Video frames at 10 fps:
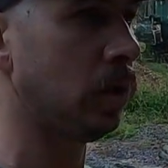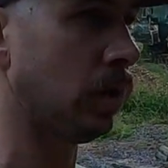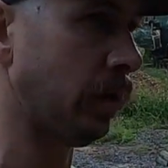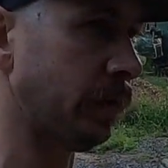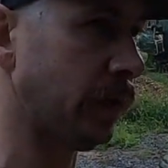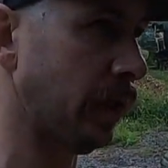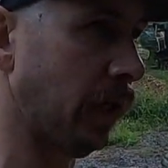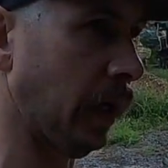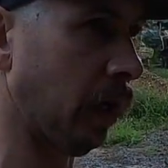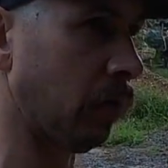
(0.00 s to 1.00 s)
leave it sitting
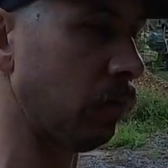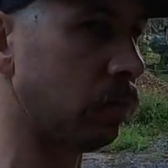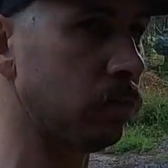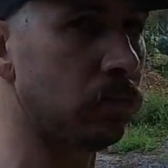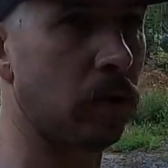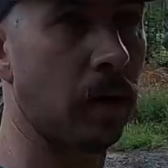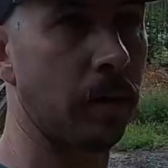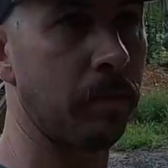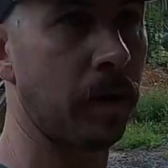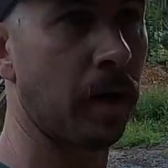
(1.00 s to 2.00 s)
out while
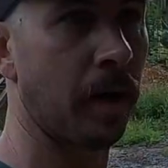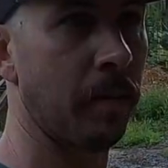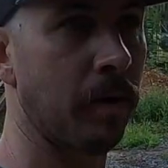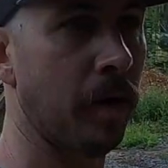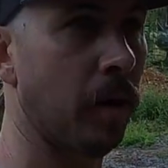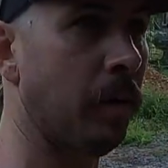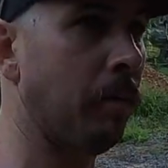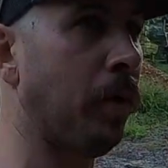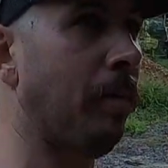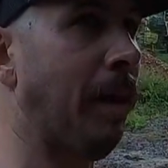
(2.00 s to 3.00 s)
we get all that moved home, then
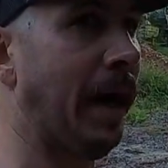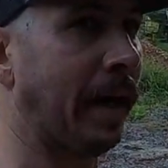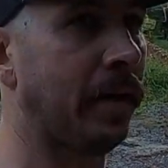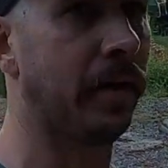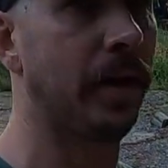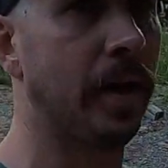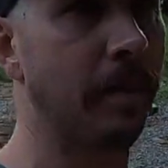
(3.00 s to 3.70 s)
put it back under here. I